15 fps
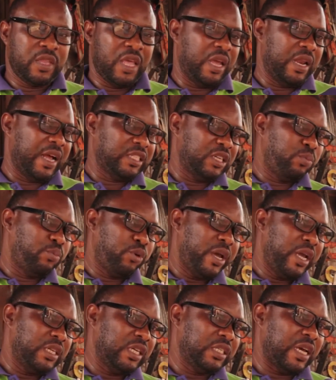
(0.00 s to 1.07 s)
And at a
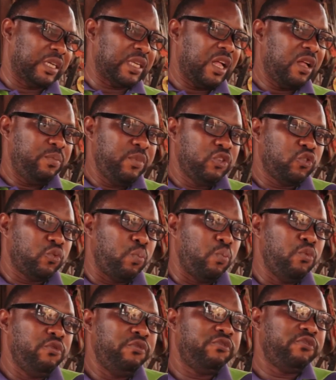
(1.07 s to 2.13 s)
point, it has helped me to
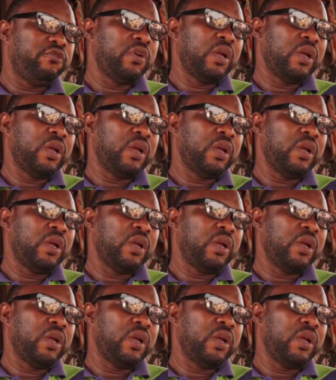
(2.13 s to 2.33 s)
move